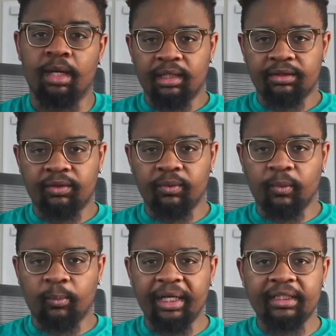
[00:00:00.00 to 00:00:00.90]
So
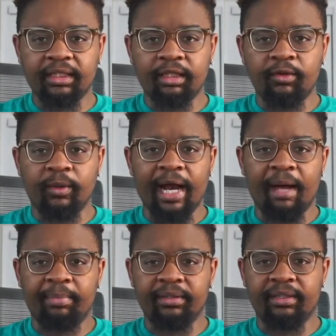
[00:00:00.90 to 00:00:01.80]
basically what
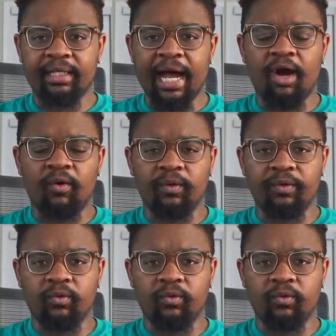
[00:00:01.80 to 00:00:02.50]
happens now